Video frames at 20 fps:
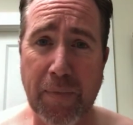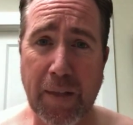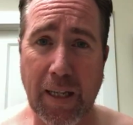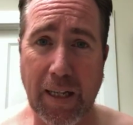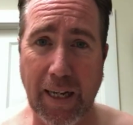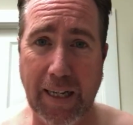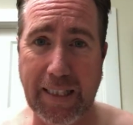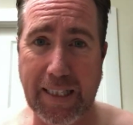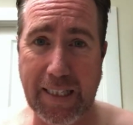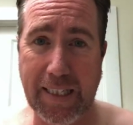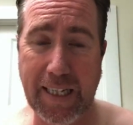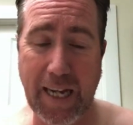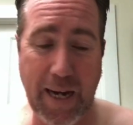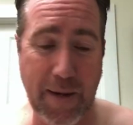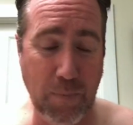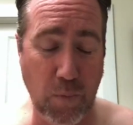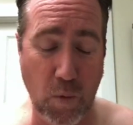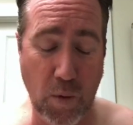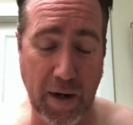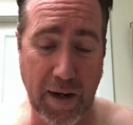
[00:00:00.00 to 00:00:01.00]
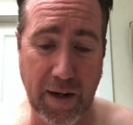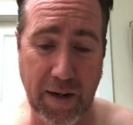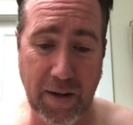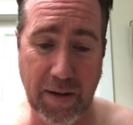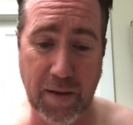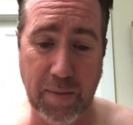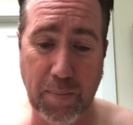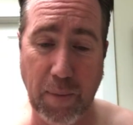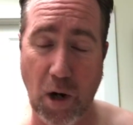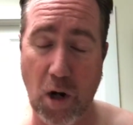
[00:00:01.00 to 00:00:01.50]
Like the type where
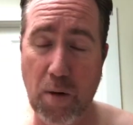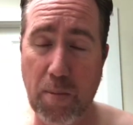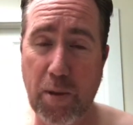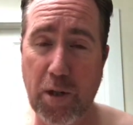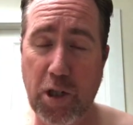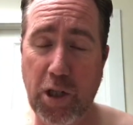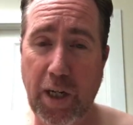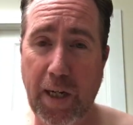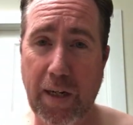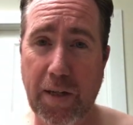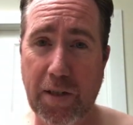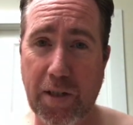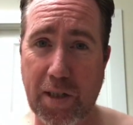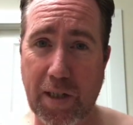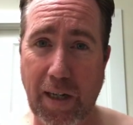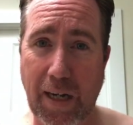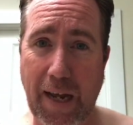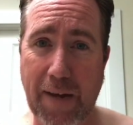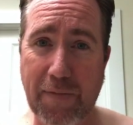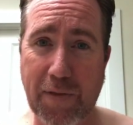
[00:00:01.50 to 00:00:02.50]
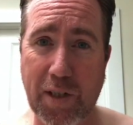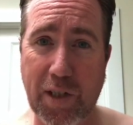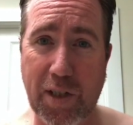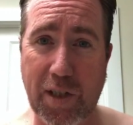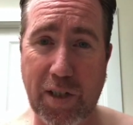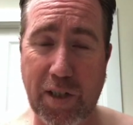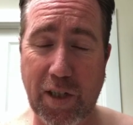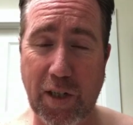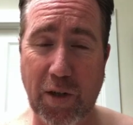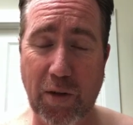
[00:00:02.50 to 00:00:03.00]
the barber chairs still have
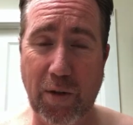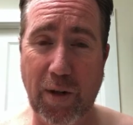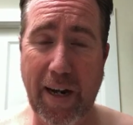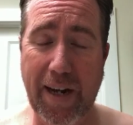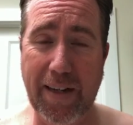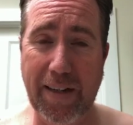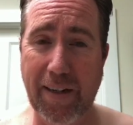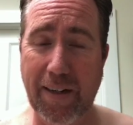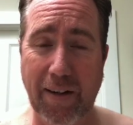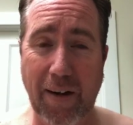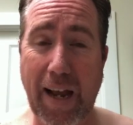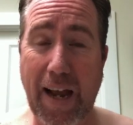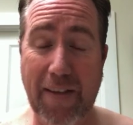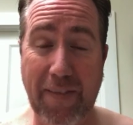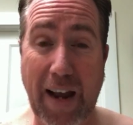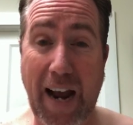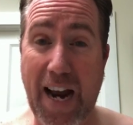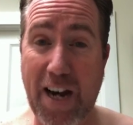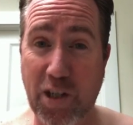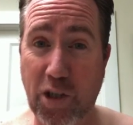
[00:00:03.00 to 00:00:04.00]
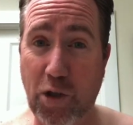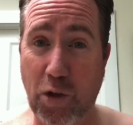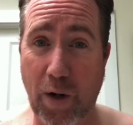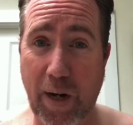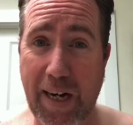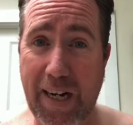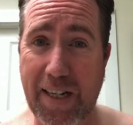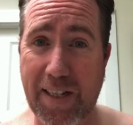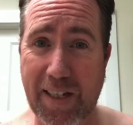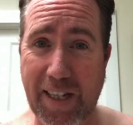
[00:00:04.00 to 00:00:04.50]
cigarette, you know, have
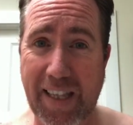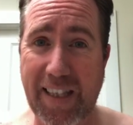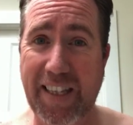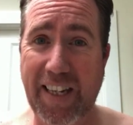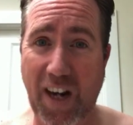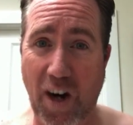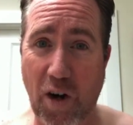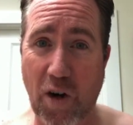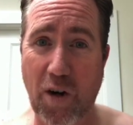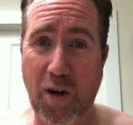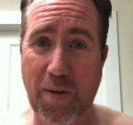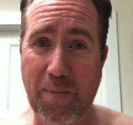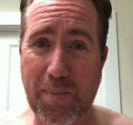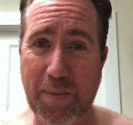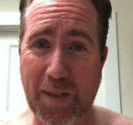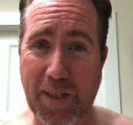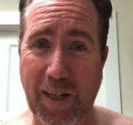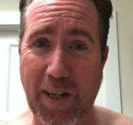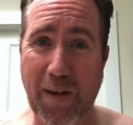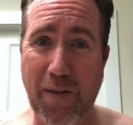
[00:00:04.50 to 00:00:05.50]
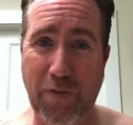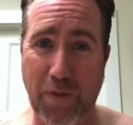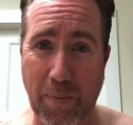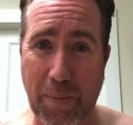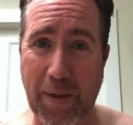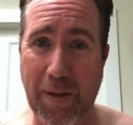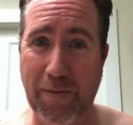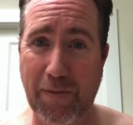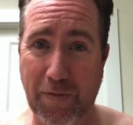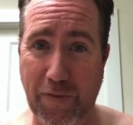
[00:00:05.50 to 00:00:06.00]
ashtrays in the arms, you know, from
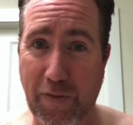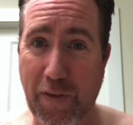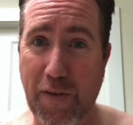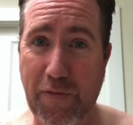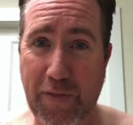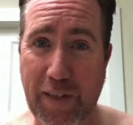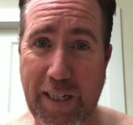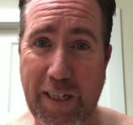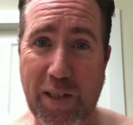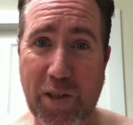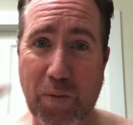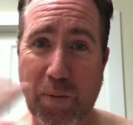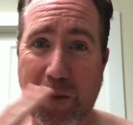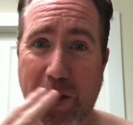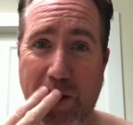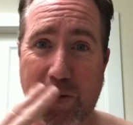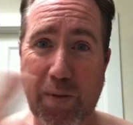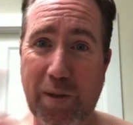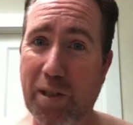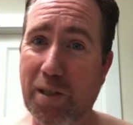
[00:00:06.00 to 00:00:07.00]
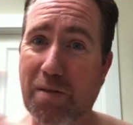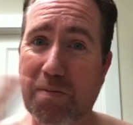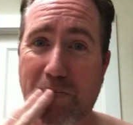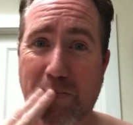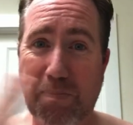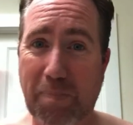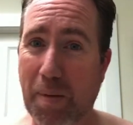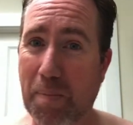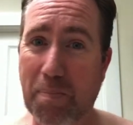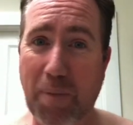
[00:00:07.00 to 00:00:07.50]
the 50s when you would
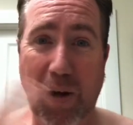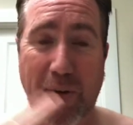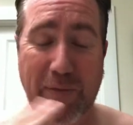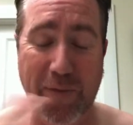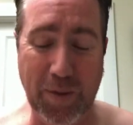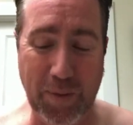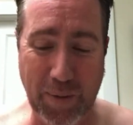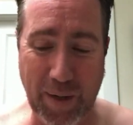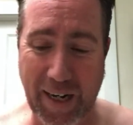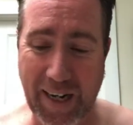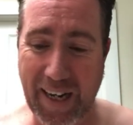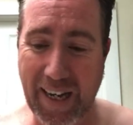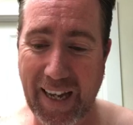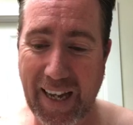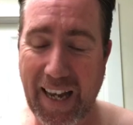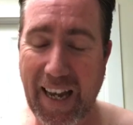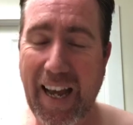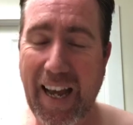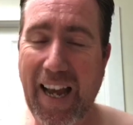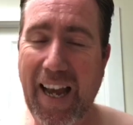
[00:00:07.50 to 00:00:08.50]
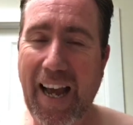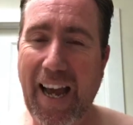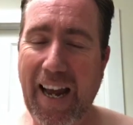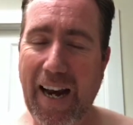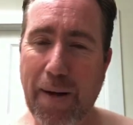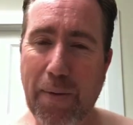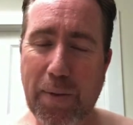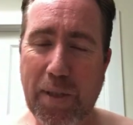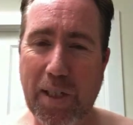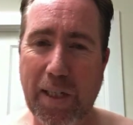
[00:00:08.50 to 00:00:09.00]
just be puffing away. And
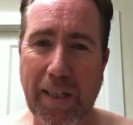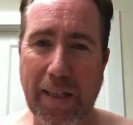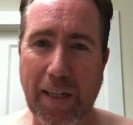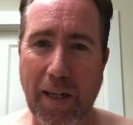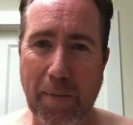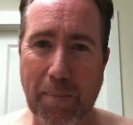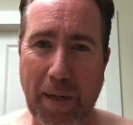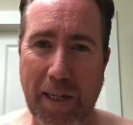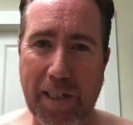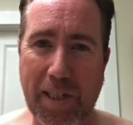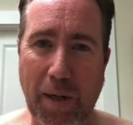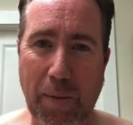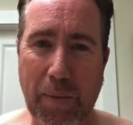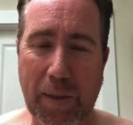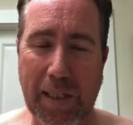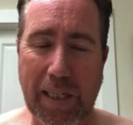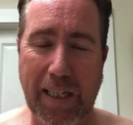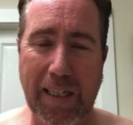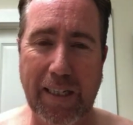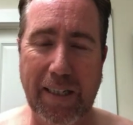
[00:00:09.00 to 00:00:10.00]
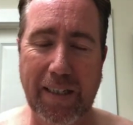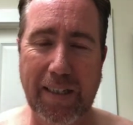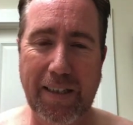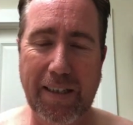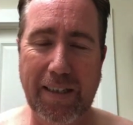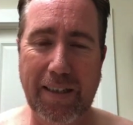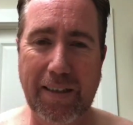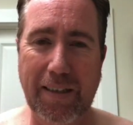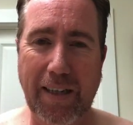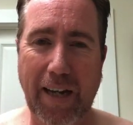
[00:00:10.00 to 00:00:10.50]
I was sitting there and my son was getting
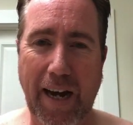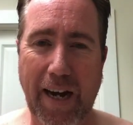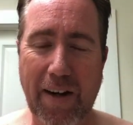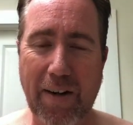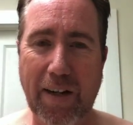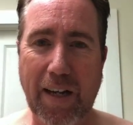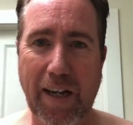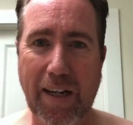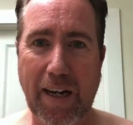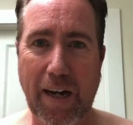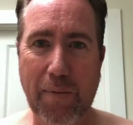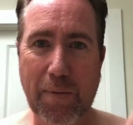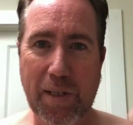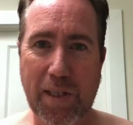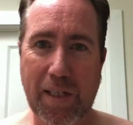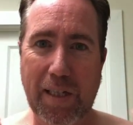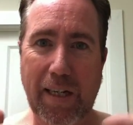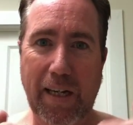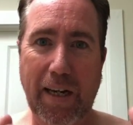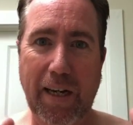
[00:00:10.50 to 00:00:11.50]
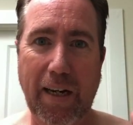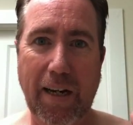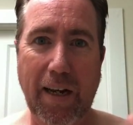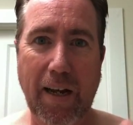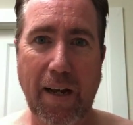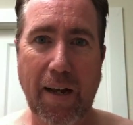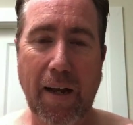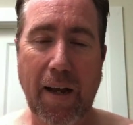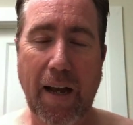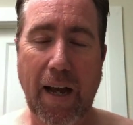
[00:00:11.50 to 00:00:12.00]
a haircut and I was sitting,
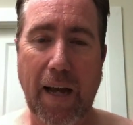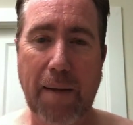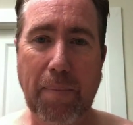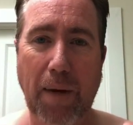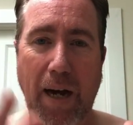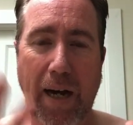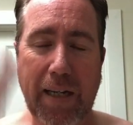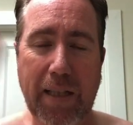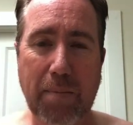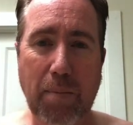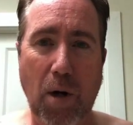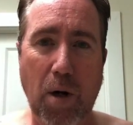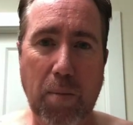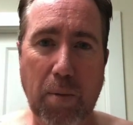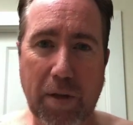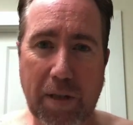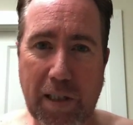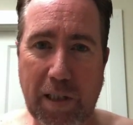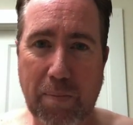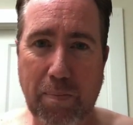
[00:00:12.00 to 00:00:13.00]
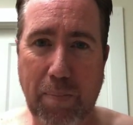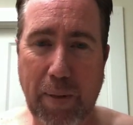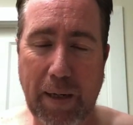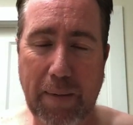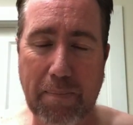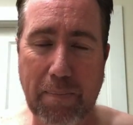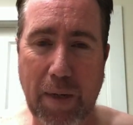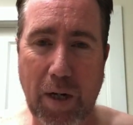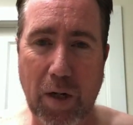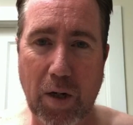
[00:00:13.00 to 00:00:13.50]
and behind the barber are these
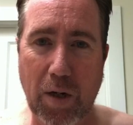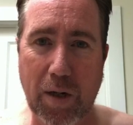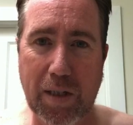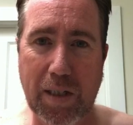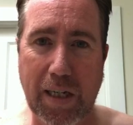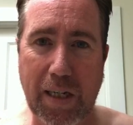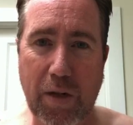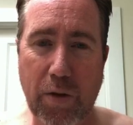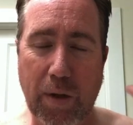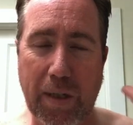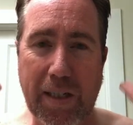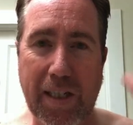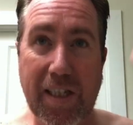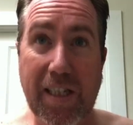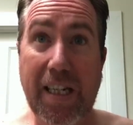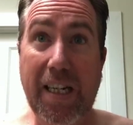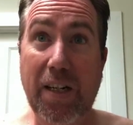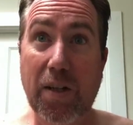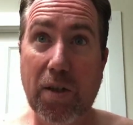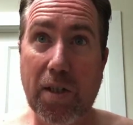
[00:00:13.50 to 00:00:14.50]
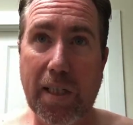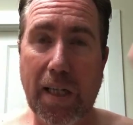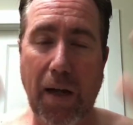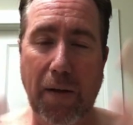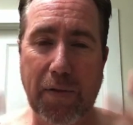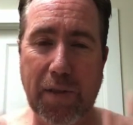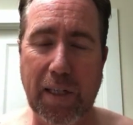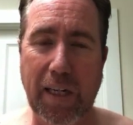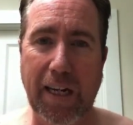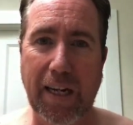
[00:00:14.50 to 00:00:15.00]
big mirrors and you can see
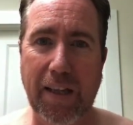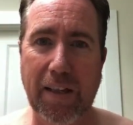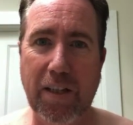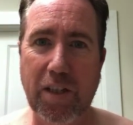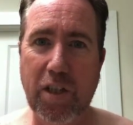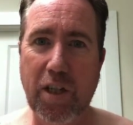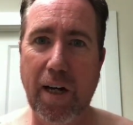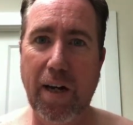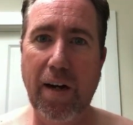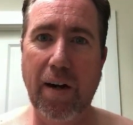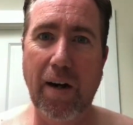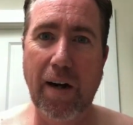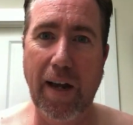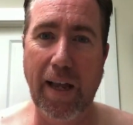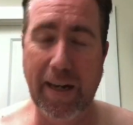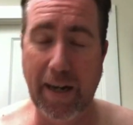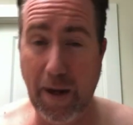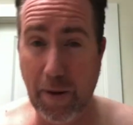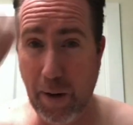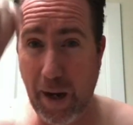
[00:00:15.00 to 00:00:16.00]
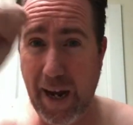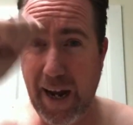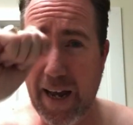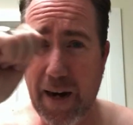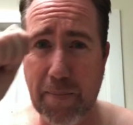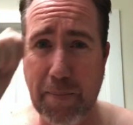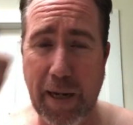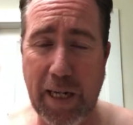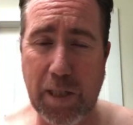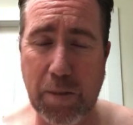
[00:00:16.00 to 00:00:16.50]
yourself sitting in the chair. And I had
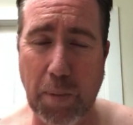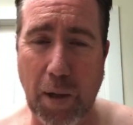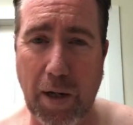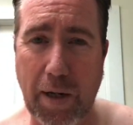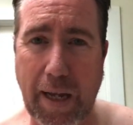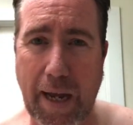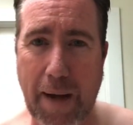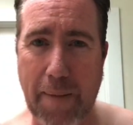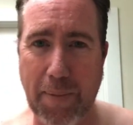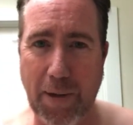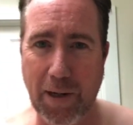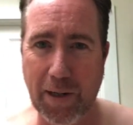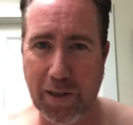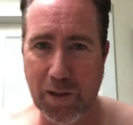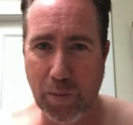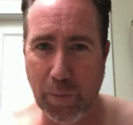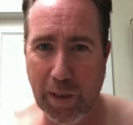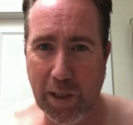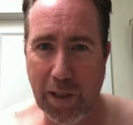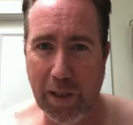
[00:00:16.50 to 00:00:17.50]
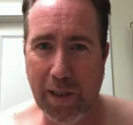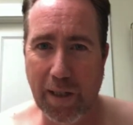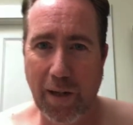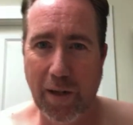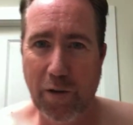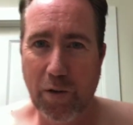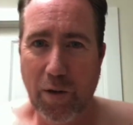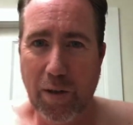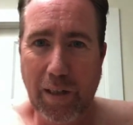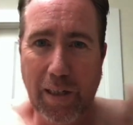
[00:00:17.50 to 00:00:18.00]
a baseball cap on because we'd just
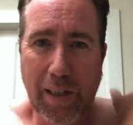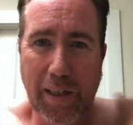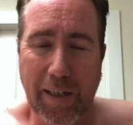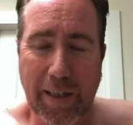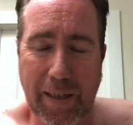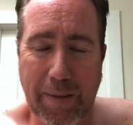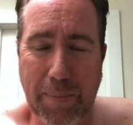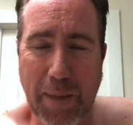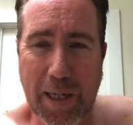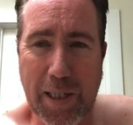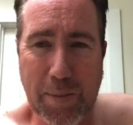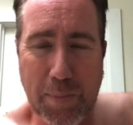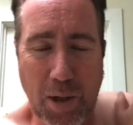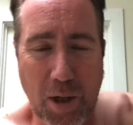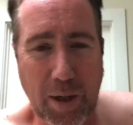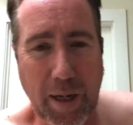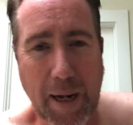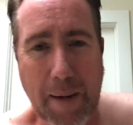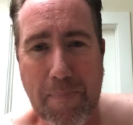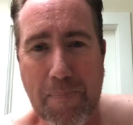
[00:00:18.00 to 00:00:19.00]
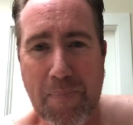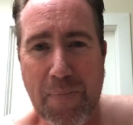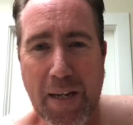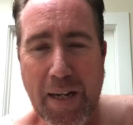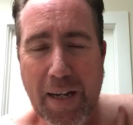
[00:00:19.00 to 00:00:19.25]
gone to a Little League baseball game.